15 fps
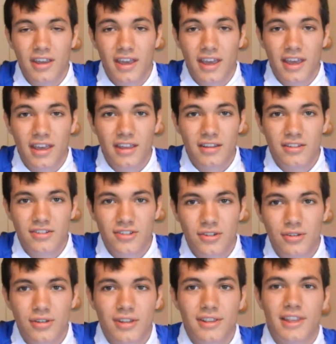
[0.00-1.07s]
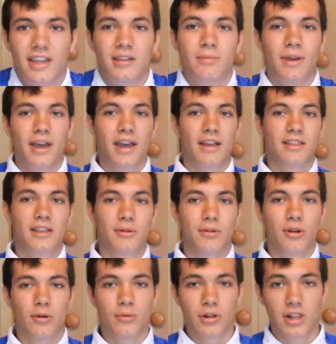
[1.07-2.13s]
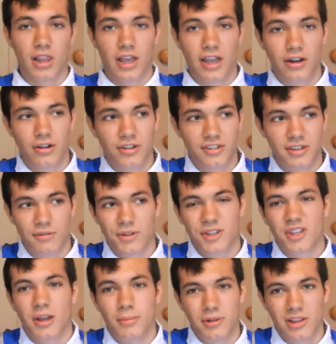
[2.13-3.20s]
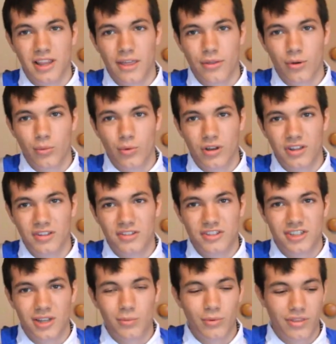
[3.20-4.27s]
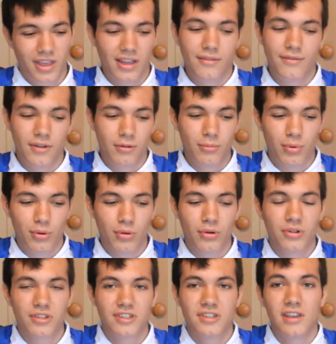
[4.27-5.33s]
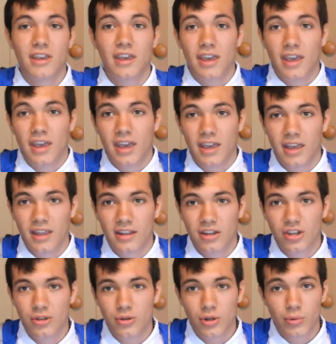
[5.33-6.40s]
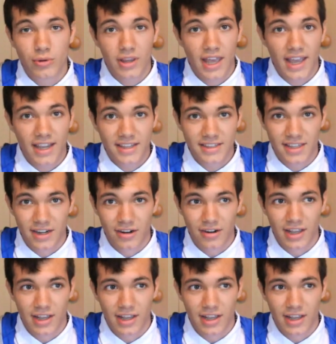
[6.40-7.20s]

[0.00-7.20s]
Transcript: And so you could lay back. They were all recliners. There were a couple leather ones, some with headphone ports, and you could relax there.